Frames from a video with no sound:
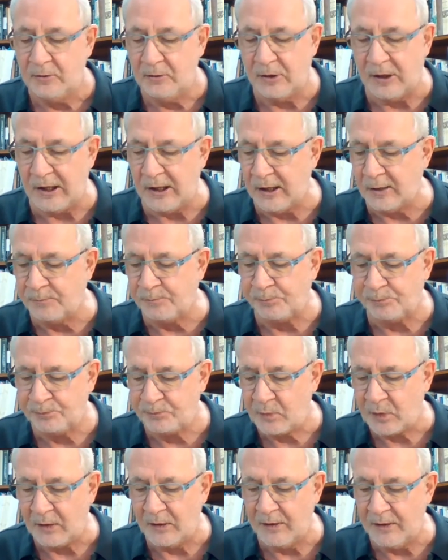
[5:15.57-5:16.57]
Um,
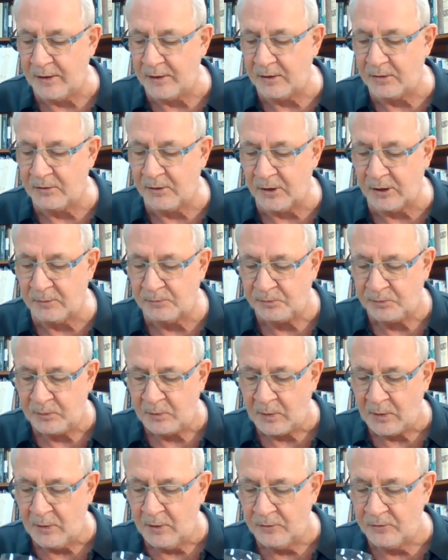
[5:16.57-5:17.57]
and
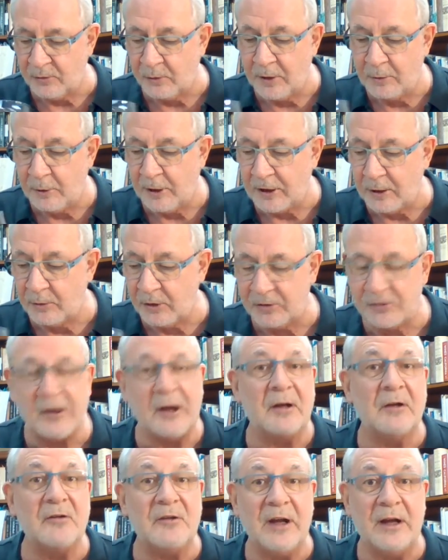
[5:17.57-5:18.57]
so anyway, I'm going to take
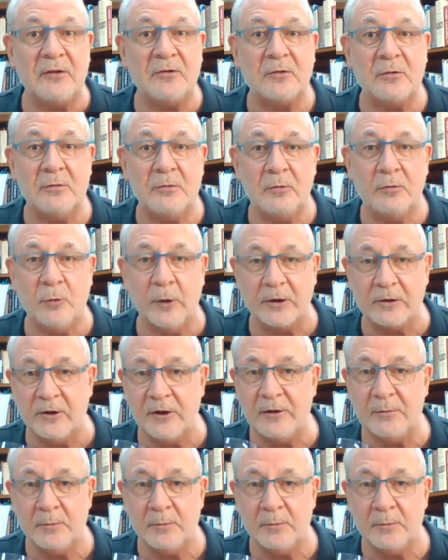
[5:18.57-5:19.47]
a taste quickly.